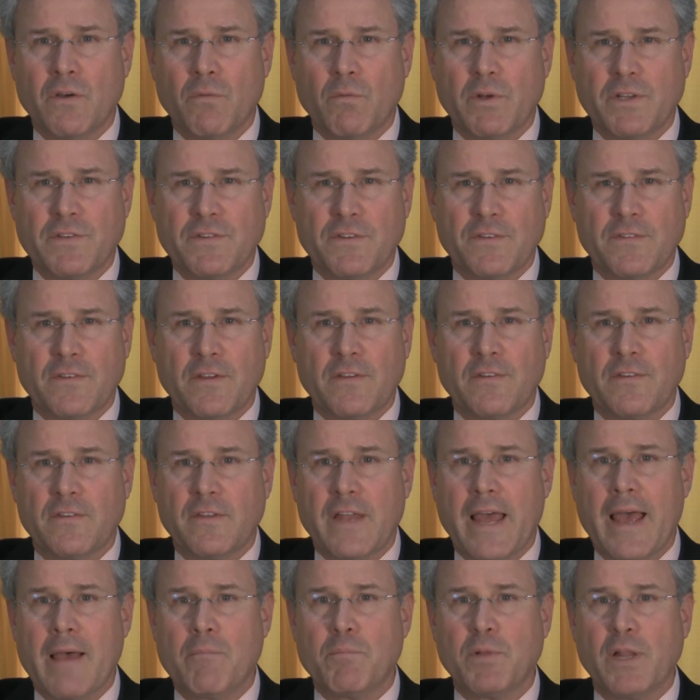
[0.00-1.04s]
which is
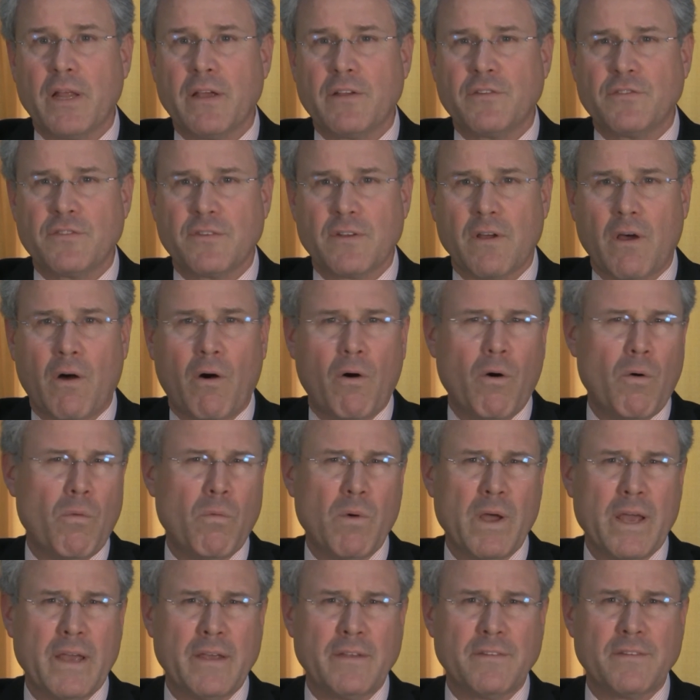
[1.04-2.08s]
established
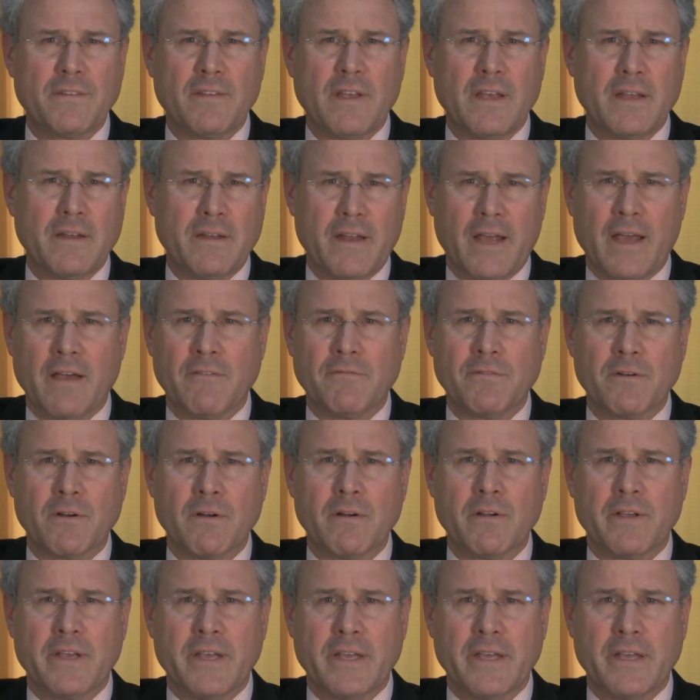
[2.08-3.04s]
always and ever